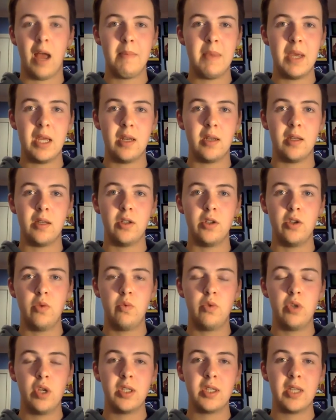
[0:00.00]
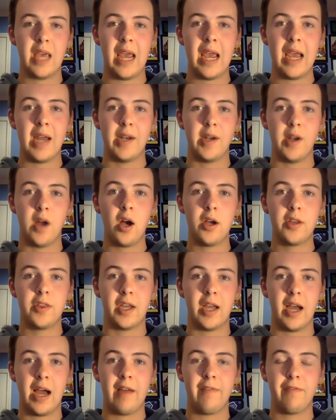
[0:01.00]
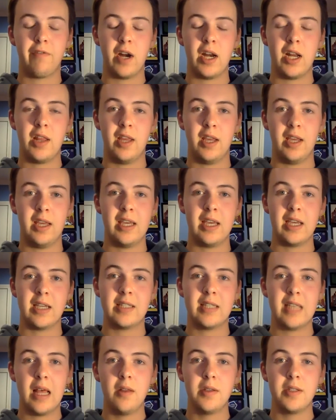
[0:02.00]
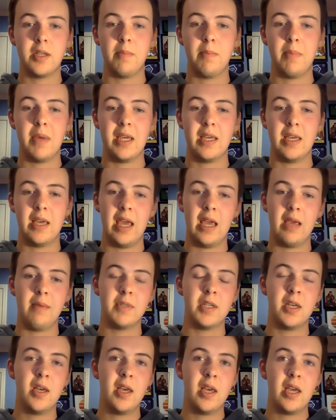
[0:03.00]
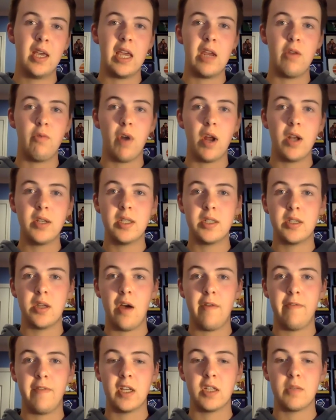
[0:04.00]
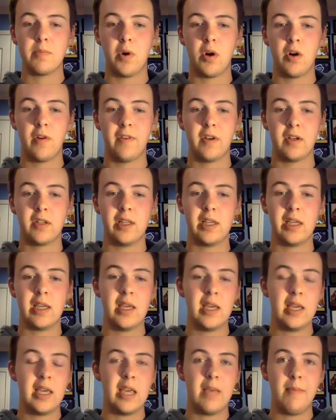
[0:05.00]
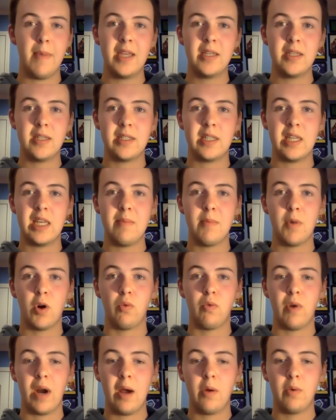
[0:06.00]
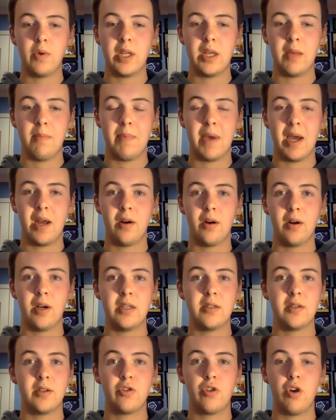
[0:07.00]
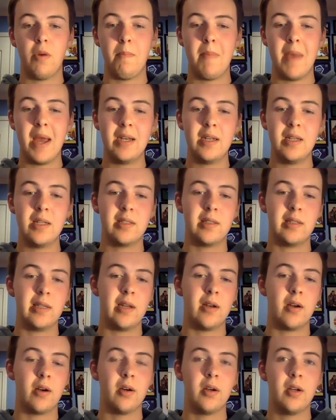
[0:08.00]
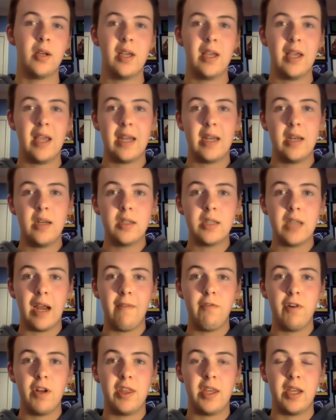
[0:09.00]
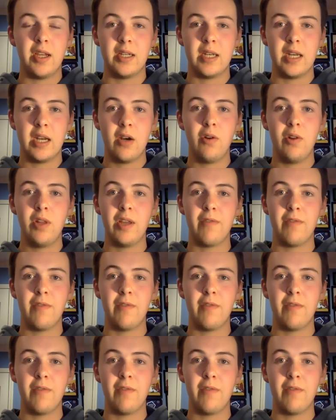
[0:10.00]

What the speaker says: mean, you just can't knock the guy for anything. He excels in big games. He runs his offense perfectly. He makes his team around him better. He's a tremendous leader, and he does everything nearly